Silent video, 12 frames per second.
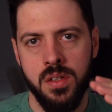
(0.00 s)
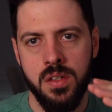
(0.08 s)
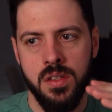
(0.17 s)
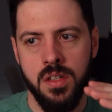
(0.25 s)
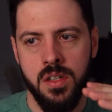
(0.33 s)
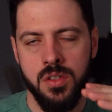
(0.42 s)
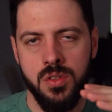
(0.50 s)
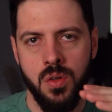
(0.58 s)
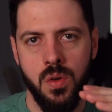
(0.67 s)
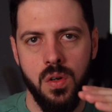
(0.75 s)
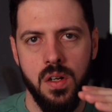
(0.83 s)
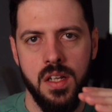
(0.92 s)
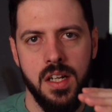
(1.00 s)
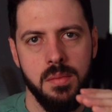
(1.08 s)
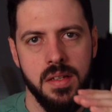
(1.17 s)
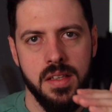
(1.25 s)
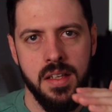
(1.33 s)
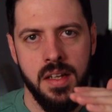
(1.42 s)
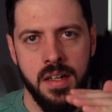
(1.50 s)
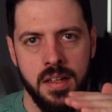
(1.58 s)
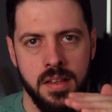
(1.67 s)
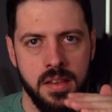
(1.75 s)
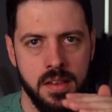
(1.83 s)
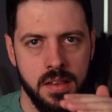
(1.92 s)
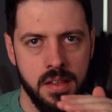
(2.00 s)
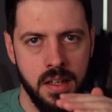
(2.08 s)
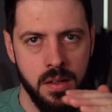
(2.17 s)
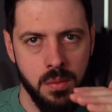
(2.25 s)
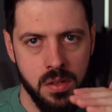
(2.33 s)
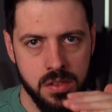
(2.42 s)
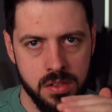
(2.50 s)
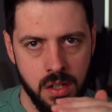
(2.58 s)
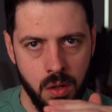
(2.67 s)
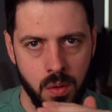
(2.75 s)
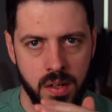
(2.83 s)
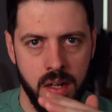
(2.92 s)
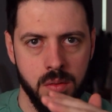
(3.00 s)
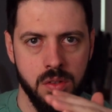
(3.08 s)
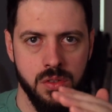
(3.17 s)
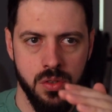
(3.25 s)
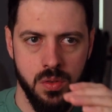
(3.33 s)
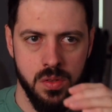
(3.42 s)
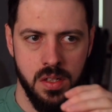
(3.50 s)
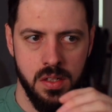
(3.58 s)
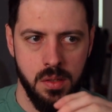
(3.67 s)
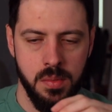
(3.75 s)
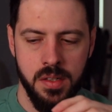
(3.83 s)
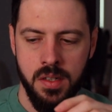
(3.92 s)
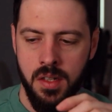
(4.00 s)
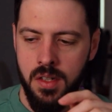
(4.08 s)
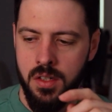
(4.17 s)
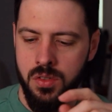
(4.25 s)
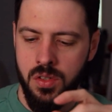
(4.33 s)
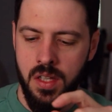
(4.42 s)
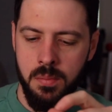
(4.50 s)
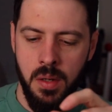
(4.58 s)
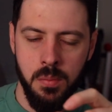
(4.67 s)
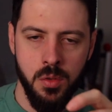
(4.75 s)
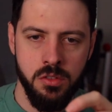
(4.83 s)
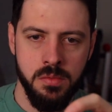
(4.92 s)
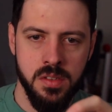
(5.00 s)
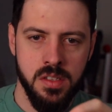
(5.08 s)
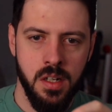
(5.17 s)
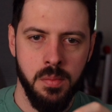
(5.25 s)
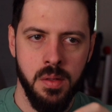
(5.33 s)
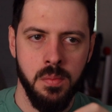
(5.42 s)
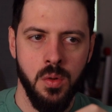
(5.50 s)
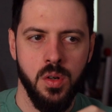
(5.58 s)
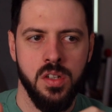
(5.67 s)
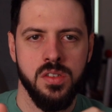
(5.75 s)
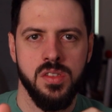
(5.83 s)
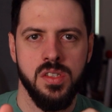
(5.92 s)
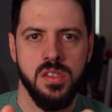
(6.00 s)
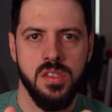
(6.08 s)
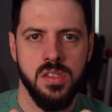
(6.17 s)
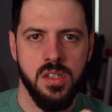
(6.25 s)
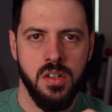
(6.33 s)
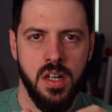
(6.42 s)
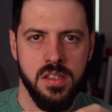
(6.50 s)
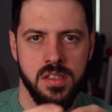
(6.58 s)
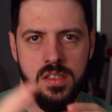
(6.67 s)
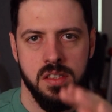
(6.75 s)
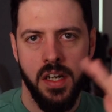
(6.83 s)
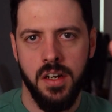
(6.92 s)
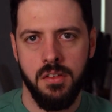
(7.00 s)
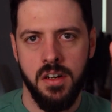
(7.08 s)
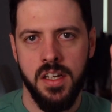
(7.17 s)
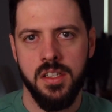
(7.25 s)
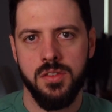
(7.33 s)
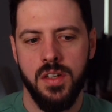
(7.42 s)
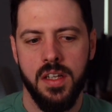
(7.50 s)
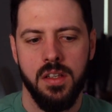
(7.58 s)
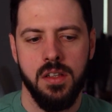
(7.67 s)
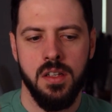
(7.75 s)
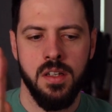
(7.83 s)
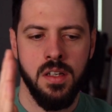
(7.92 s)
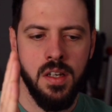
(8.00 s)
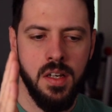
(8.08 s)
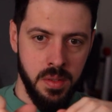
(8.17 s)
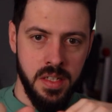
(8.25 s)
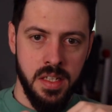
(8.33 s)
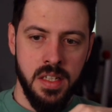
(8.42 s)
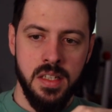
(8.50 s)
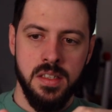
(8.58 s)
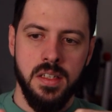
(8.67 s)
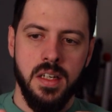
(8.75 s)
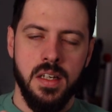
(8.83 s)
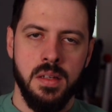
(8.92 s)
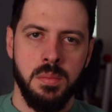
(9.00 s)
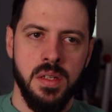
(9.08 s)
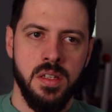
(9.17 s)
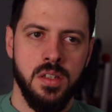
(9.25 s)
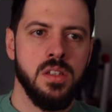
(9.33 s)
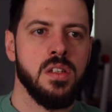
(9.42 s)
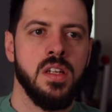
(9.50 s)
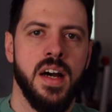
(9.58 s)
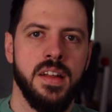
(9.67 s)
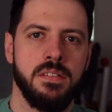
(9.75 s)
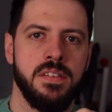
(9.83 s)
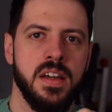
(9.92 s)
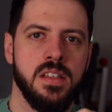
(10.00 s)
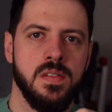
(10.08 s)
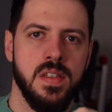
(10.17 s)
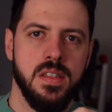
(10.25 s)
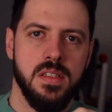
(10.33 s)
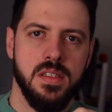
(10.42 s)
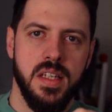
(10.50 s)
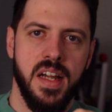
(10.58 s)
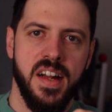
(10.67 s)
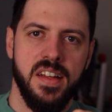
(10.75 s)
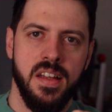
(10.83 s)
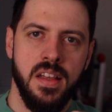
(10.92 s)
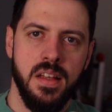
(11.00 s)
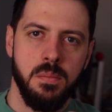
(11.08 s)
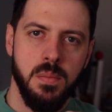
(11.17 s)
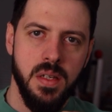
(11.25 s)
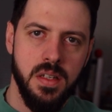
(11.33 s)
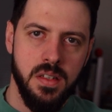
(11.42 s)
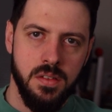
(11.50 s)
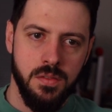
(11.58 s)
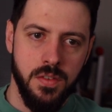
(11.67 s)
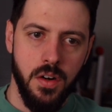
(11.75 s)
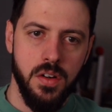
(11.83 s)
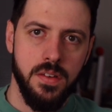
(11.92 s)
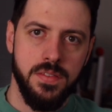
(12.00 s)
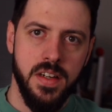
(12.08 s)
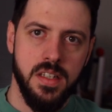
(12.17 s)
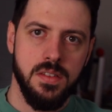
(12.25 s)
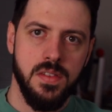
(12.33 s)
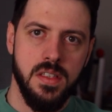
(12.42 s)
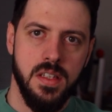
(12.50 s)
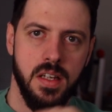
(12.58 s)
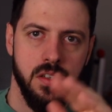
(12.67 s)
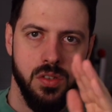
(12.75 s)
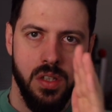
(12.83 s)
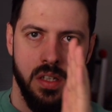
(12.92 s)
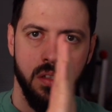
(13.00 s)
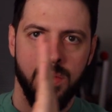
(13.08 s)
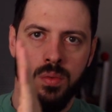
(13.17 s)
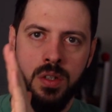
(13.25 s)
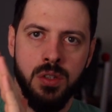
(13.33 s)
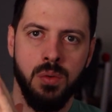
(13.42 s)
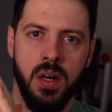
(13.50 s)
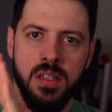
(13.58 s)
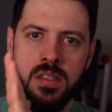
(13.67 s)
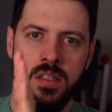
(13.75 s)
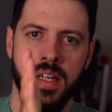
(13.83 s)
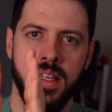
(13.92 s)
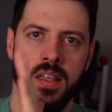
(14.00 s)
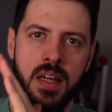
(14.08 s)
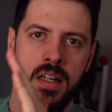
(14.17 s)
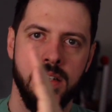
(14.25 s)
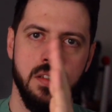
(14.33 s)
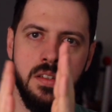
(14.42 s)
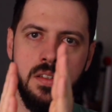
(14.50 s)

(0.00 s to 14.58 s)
the controller a little bit, then it will slow down the drone a little bit, so that my movements are a bit more consistent across the entire range, rather than being not effective at the start and then being very effective at the end. So then when you want to get that